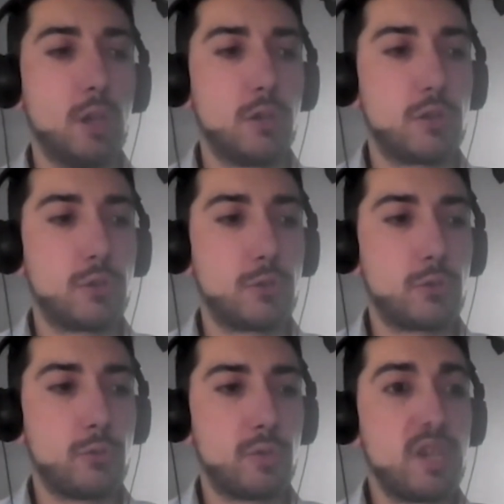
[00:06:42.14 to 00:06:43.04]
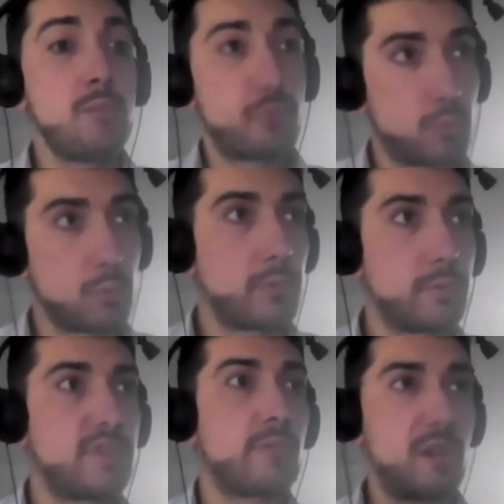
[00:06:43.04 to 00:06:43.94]
to improve
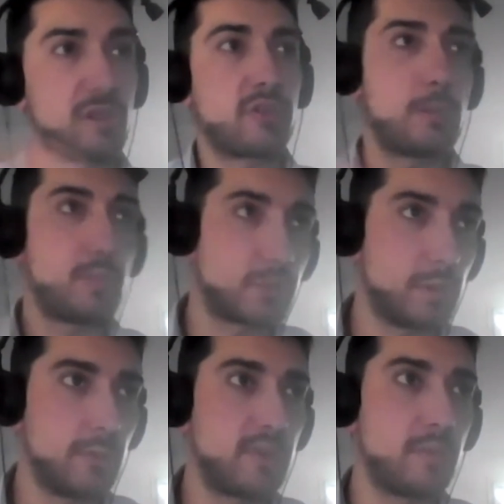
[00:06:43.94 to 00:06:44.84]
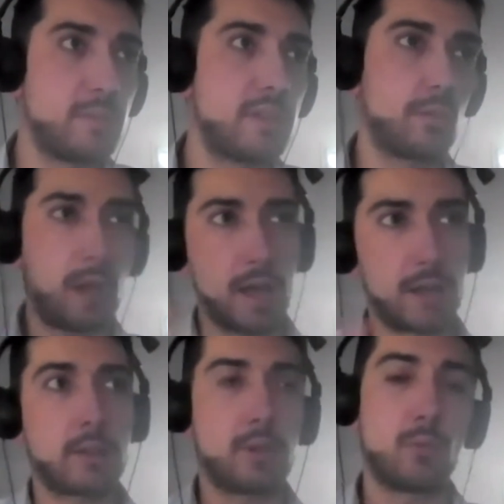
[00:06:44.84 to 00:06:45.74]
the relationship between the MITRE
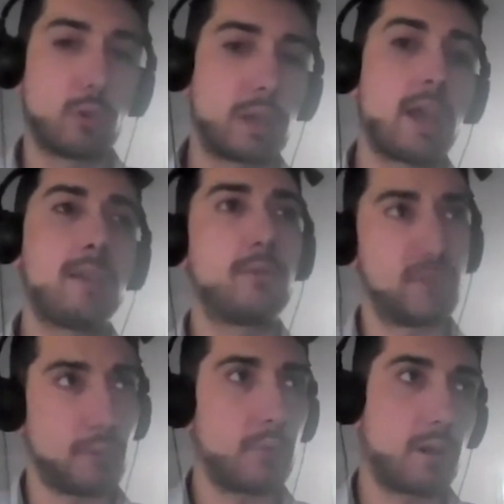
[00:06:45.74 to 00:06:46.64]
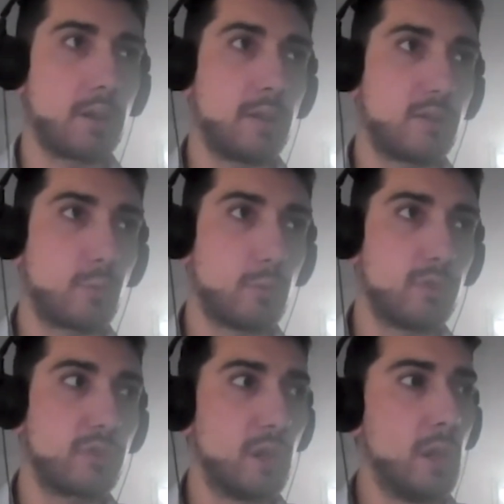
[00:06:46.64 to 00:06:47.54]
ATT&CK framework and the
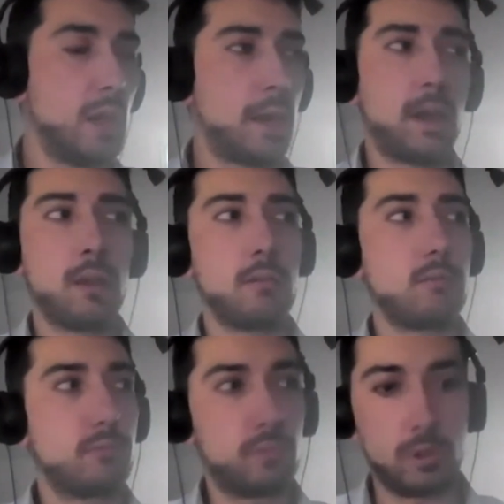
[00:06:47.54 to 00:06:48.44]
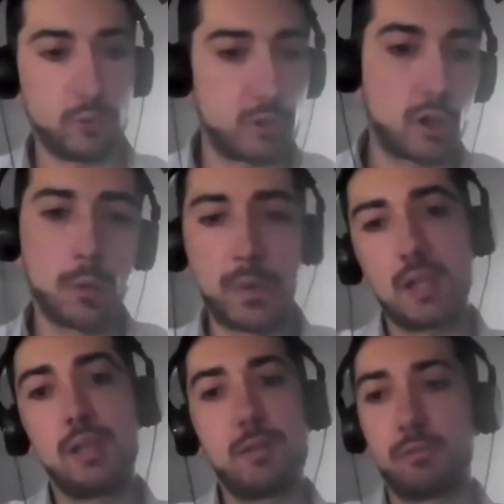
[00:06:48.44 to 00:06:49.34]
rules. And another
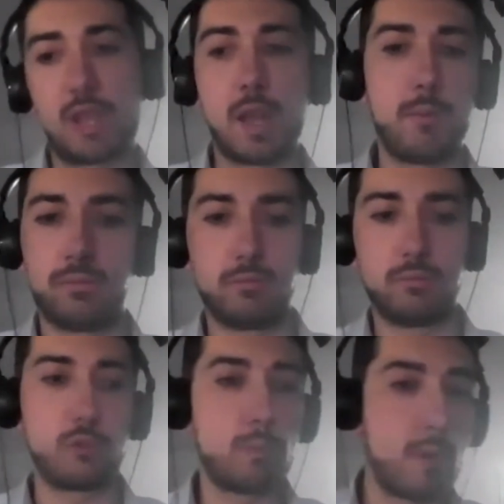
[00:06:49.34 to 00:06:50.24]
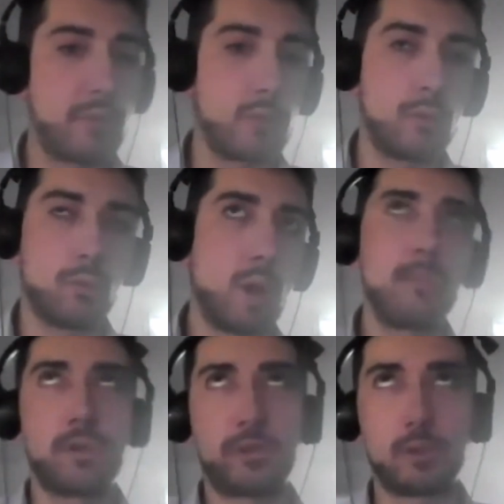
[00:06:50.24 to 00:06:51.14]
company came 2 months ago,
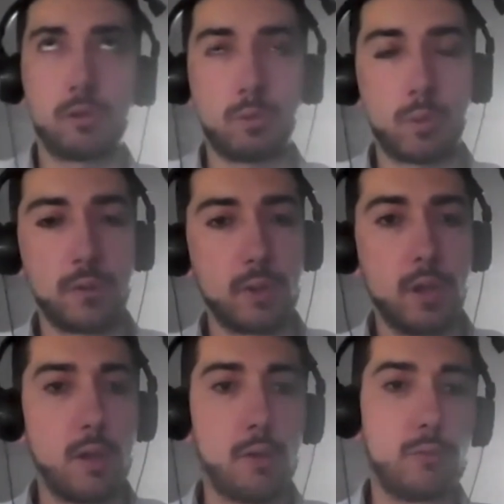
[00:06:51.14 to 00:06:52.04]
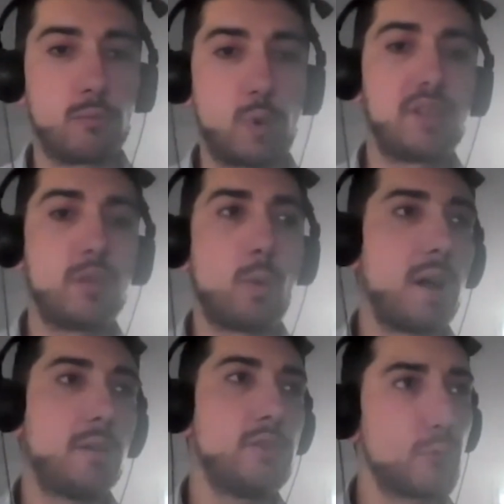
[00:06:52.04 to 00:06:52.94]
1 month ago, with
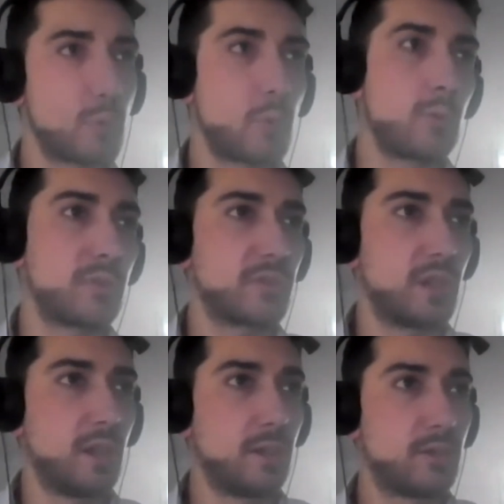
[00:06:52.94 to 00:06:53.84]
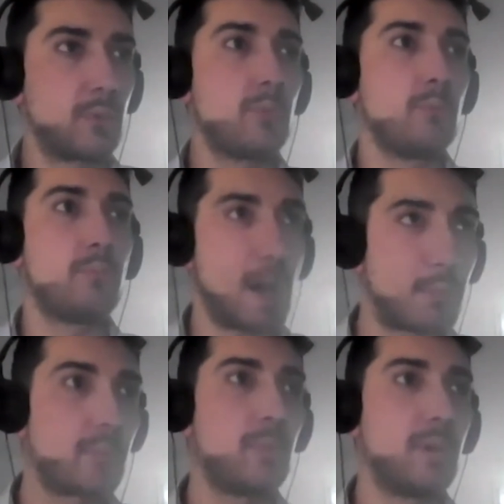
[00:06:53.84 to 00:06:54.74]
21 new rules to
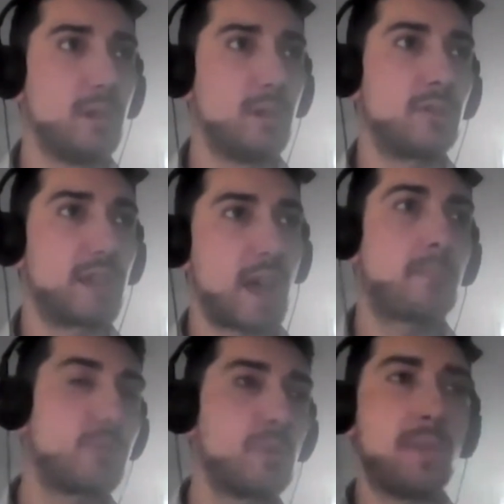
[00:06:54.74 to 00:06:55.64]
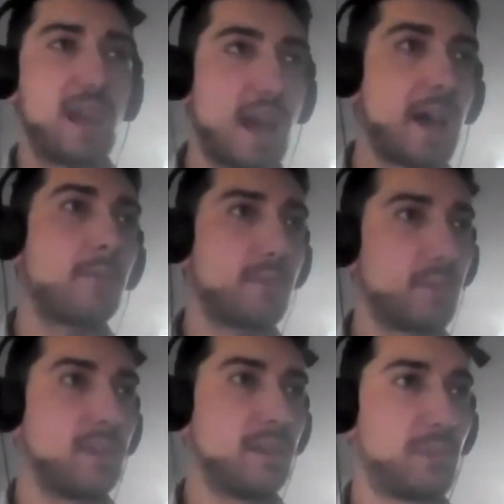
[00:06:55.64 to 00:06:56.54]
map the gaps we may have
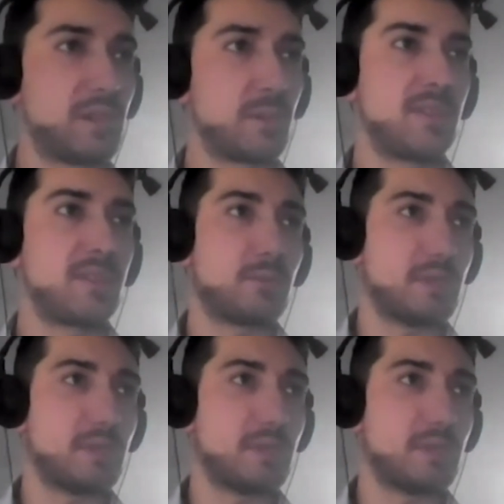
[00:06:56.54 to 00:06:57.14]
between the